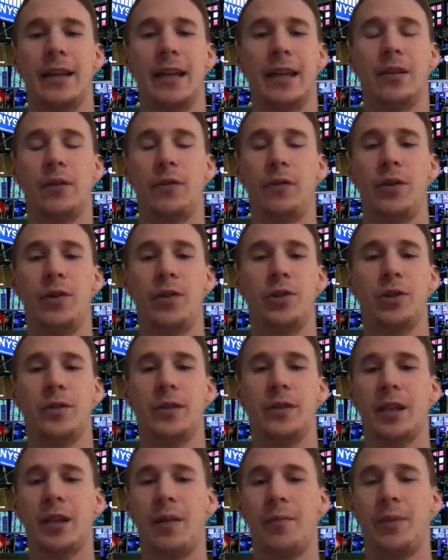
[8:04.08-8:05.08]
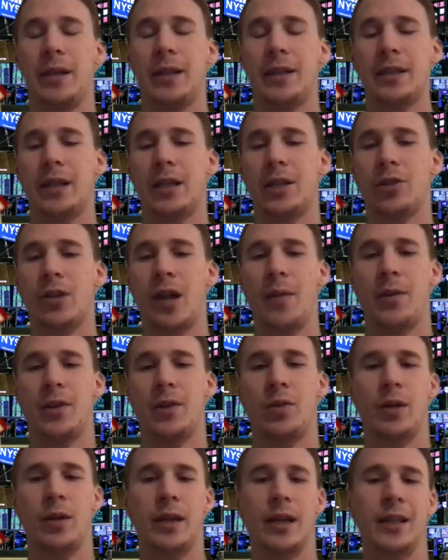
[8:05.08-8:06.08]
in the future, this company is going to trade
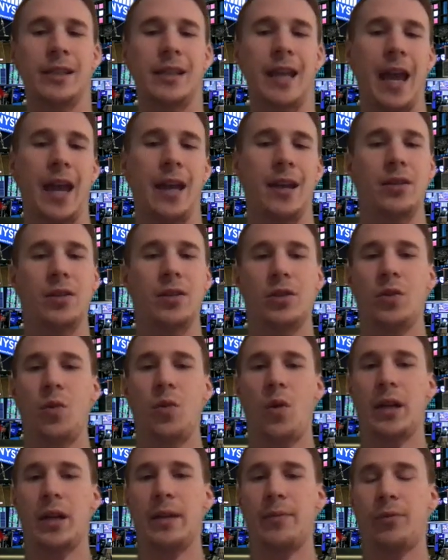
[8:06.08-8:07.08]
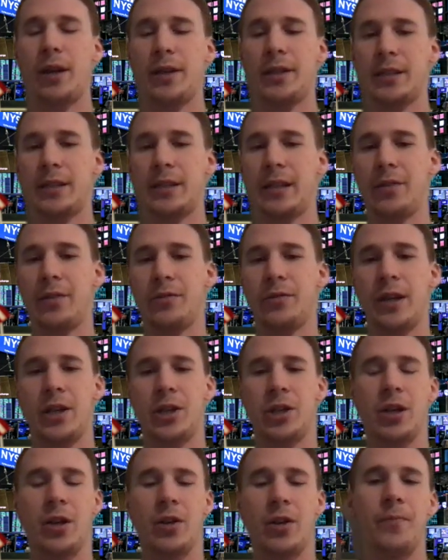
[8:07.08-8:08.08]
between a 10 to 20 price to sales
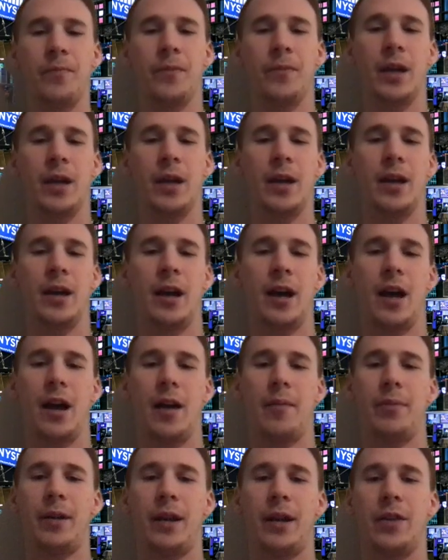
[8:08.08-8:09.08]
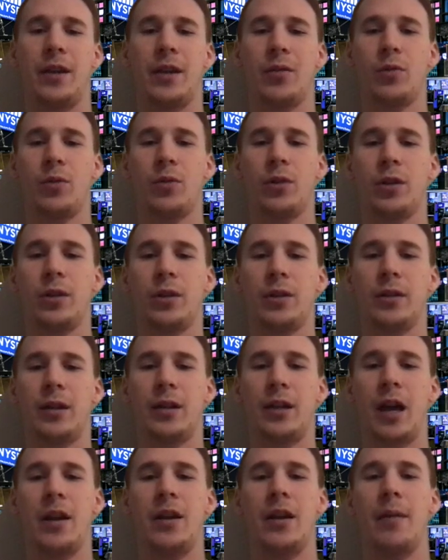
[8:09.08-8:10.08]
ratio. But I think we're
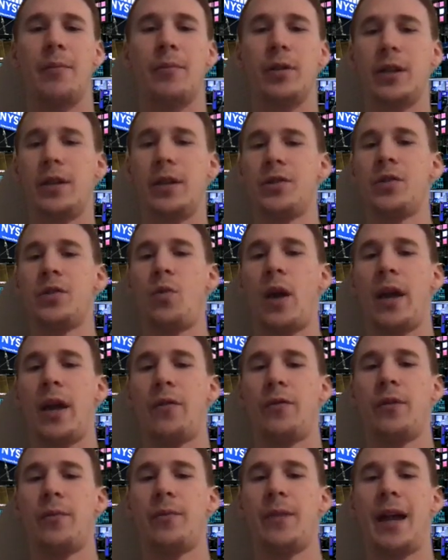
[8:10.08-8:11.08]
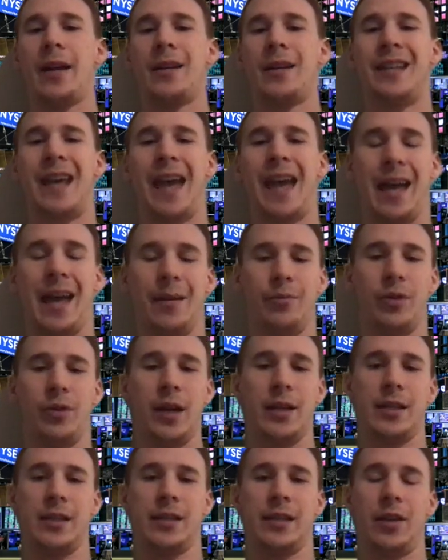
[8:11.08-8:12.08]
a number of years away from that 10
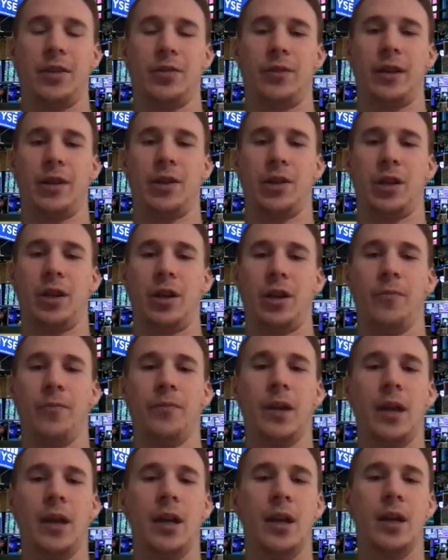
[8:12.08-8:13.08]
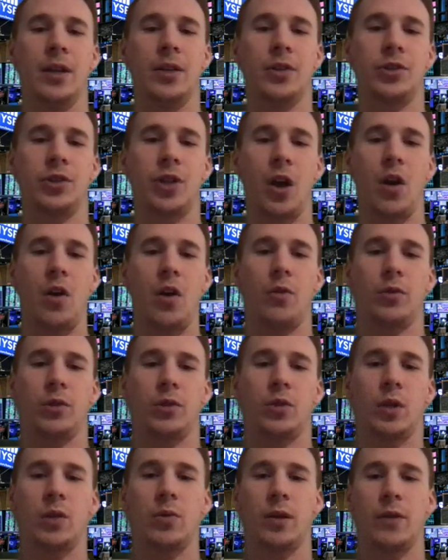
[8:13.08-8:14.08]
price to sales ratio. So
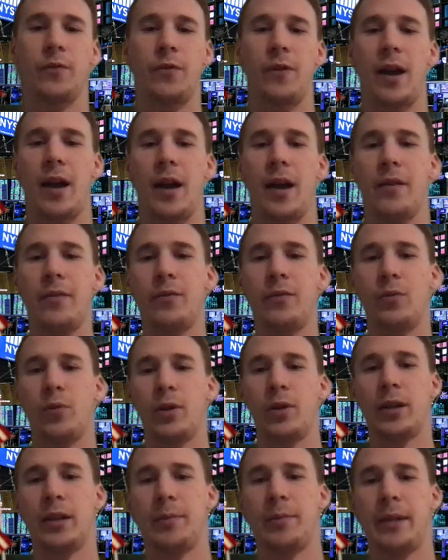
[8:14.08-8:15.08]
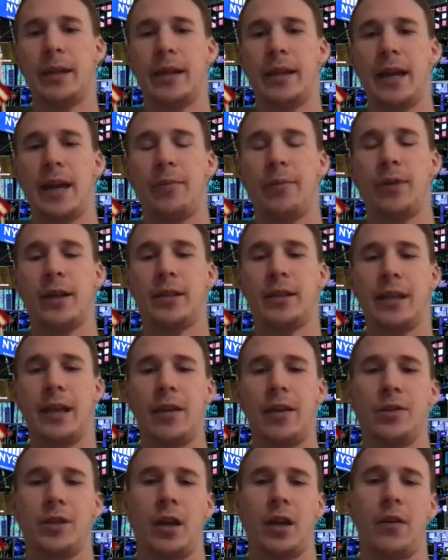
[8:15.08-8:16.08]
2025, we're going to be at price
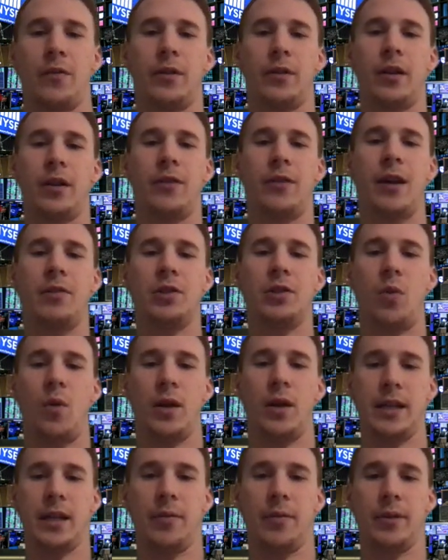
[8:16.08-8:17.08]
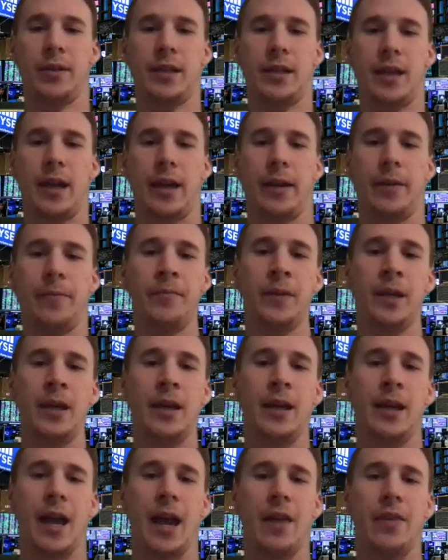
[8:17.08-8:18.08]
sales of around 20, I would say.
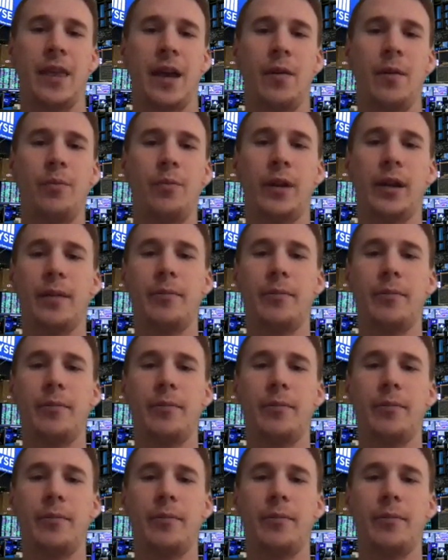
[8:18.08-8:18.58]
And that would bring a